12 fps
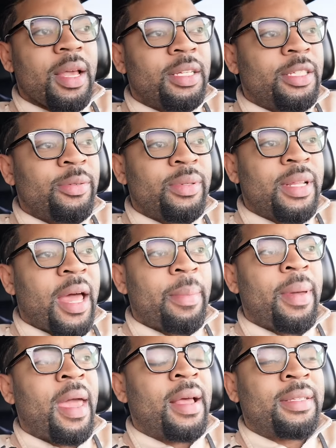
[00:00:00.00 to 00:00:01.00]
she would
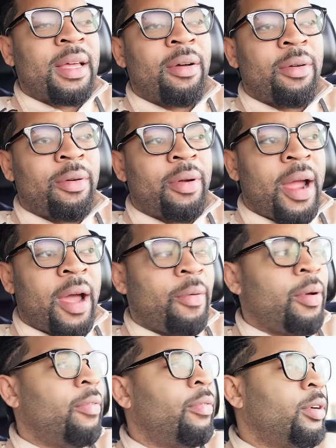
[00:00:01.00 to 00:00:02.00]
like pass out or
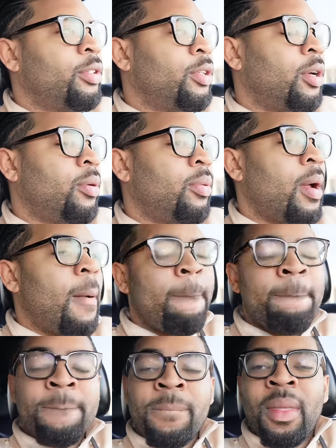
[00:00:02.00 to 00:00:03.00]
however. So
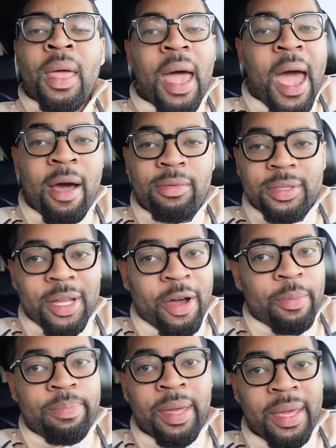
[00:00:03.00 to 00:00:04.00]
I was
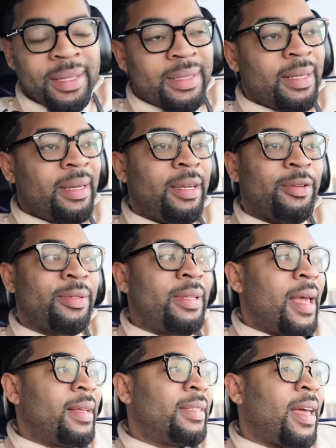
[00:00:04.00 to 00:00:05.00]
on pins and needles
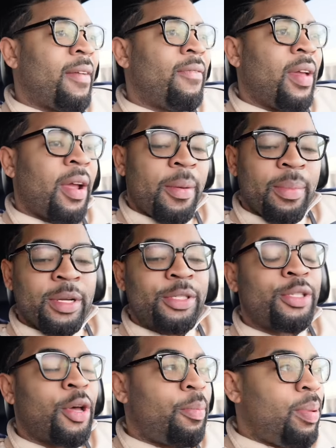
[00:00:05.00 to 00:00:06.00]
last night, very much
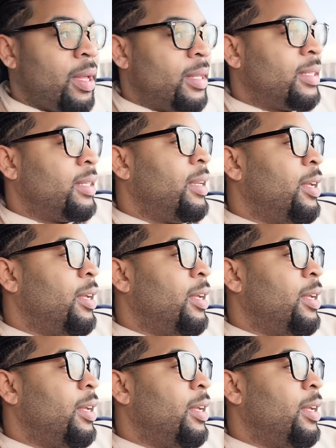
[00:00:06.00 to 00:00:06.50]
so pins and